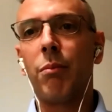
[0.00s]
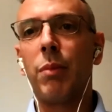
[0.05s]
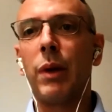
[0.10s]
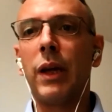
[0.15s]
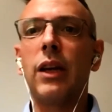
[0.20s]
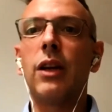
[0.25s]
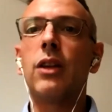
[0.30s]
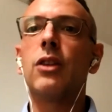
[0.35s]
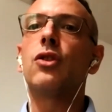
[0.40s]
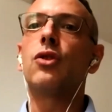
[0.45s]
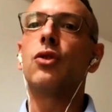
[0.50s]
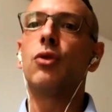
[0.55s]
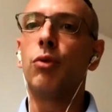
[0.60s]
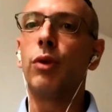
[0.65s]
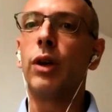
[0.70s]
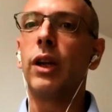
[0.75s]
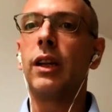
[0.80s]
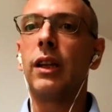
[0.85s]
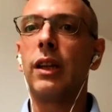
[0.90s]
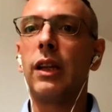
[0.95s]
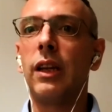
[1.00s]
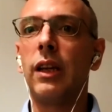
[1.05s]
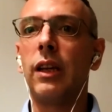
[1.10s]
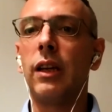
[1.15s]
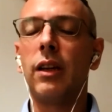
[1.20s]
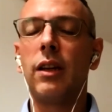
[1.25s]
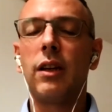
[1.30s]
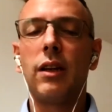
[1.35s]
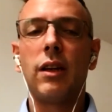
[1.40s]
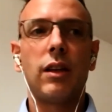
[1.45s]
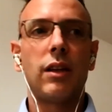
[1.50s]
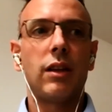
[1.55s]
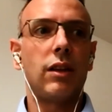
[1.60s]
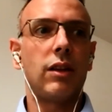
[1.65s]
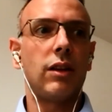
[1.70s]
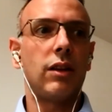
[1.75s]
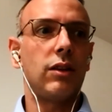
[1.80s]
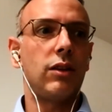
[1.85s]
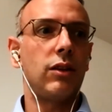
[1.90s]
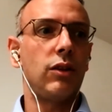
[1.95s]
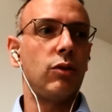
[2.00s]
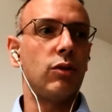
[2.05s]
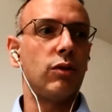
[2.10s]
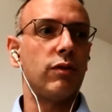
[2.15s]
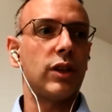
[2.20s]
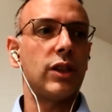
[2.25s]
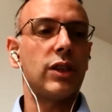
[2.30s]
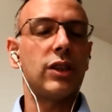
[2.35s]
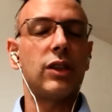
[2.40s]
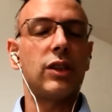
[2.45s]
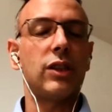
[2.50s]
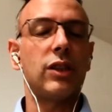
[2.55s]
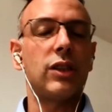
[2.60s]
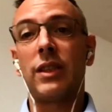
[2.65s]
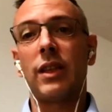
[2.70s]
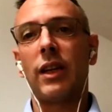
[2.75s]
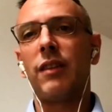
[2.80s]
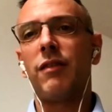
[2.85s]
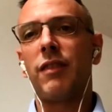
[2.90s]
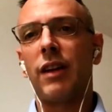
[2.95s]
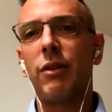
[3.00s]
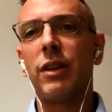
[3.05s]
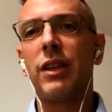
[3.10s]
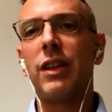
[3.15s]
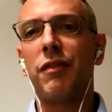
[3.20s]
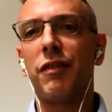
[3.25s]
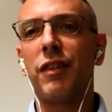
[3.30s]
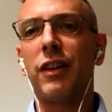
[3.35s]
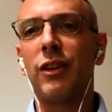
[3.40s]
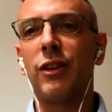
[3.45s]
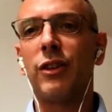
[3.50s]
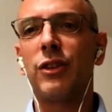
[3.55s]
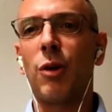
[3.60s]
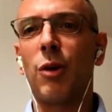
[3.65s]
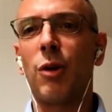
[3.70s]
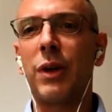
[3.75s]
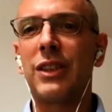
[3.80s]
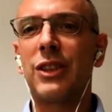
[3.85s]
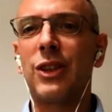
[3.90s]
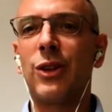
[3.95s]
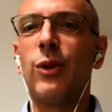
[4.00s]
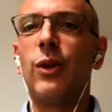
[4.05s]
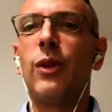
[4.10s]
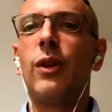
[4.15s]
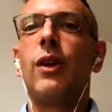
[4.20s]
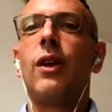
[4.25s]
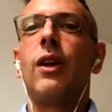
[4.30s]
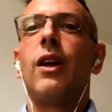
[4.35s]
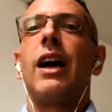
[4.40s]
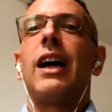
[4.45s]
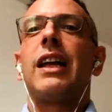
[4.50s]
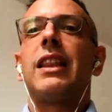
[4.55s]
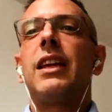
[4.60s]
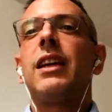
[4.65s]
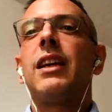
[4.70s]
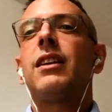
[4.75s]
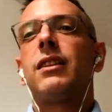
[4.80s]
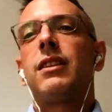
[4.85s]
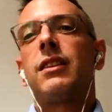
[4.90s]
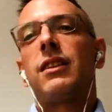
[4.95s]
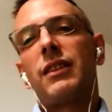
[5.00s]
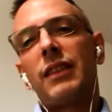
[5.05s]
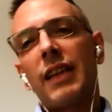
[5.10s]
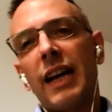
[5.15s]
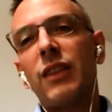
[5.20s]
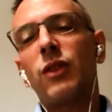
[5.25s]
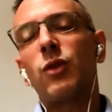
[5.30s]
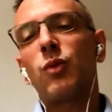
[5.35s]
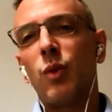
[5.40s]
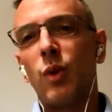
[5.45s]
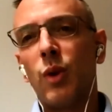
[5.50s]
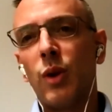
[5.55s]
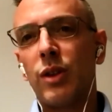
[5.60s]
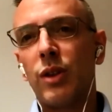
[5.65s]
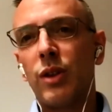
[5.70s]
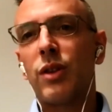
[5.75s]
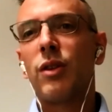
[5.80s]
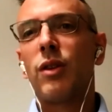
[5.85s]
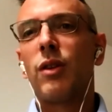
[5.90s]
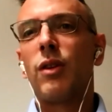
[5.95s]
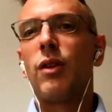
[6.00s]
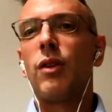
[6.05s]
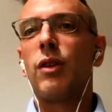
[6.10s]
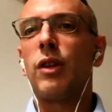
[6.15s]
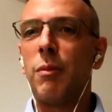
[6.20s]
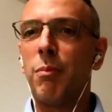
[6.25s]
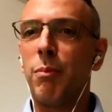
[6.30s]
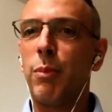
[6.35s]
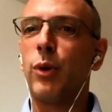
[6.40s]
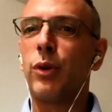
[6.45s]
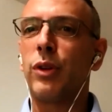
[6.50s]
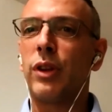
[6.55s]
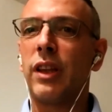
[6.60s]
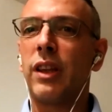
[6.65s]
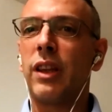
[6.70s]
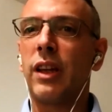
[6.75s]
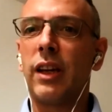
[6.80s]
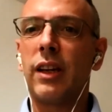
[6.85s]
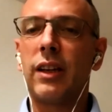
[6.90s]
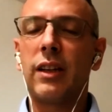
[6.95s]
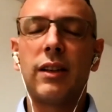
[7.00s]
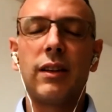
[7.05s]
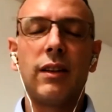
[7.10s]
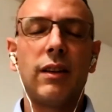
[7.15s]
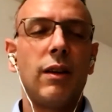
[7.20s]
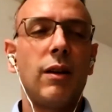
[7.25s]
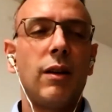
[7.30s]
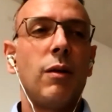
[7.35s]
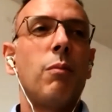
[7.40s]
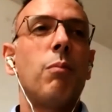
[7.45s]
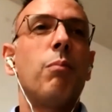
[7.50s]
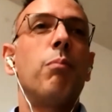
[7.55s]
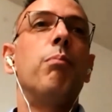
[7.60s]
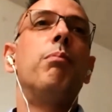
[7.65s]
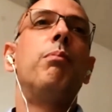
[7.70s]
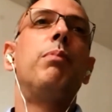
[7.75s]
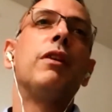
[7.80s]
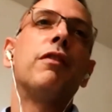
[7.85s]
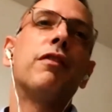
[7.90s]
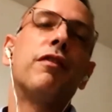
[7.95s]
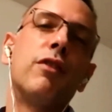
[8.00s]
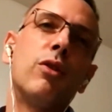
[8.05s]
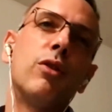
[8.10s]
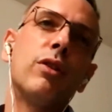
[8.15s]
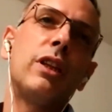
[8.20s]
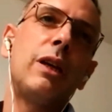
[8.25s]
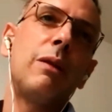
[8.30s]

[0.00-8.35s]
Because during the university, we study very difficult topics. So I think that was the important thing. Before